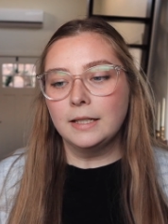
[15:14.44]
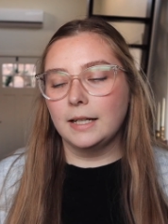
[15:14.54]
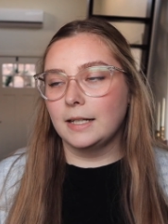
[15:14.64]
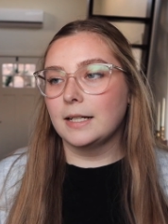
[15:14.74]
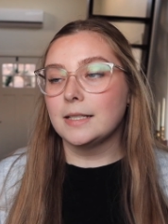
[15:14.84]

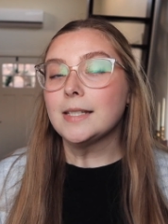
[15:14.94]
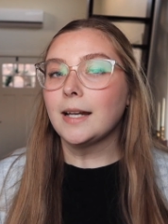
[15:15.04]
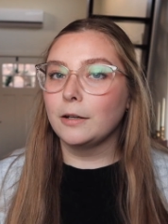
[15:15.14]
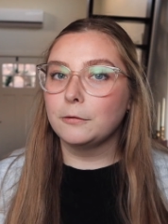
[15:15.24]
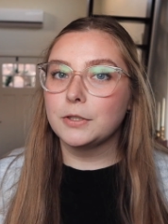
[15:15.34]
And
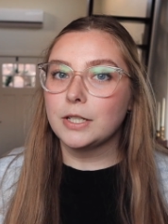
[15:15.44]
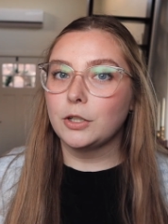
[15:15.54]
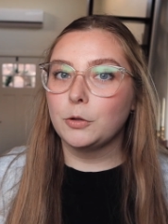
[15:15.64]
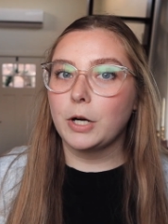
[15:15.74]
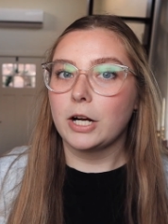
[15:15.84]
tonight for
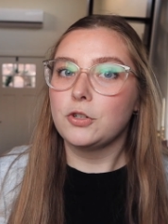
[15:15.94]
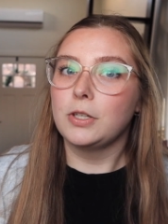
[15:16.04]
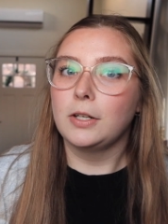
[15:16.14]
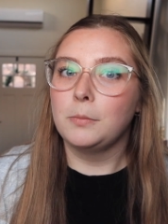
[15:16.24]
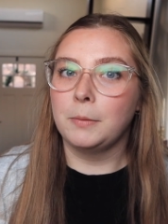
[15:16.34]
dinner, we're
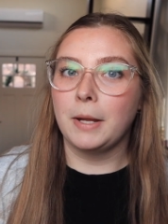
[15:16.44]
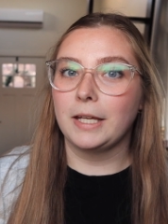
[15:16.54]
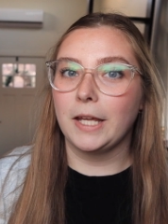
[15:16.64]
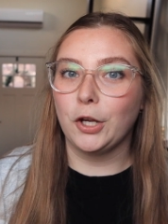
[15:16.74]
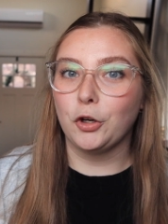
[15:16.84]
actually going to be
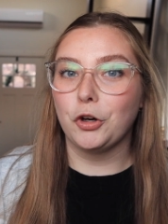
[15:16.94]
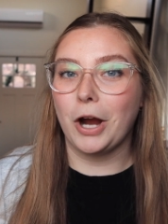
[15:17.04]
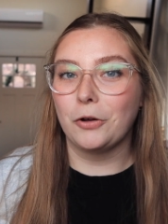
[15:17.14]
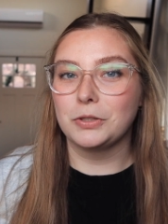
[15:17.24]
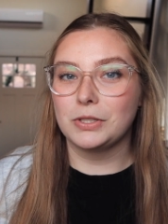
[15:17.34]
making
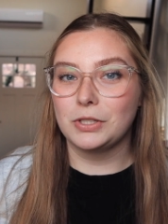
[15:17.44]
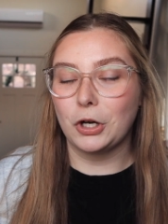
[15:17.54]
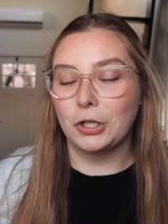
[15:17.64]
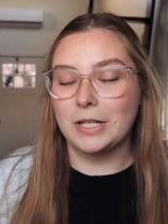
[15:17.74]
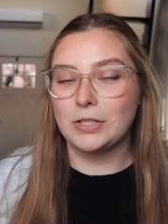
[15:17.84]
ground
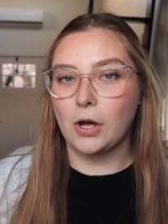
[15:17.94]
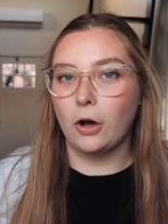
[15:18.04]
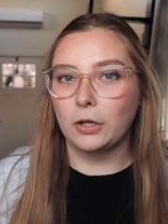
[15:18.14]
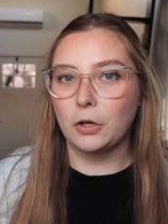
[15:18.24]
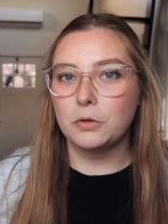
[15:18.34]
turkey
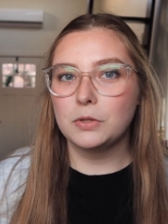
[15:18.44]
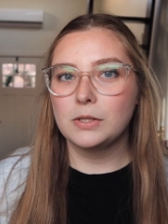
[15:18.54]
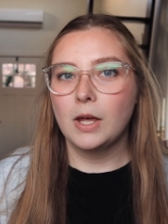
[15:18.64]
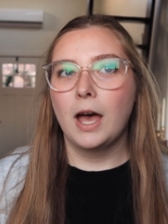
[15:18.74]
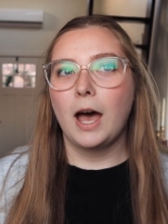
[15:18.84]
tacos.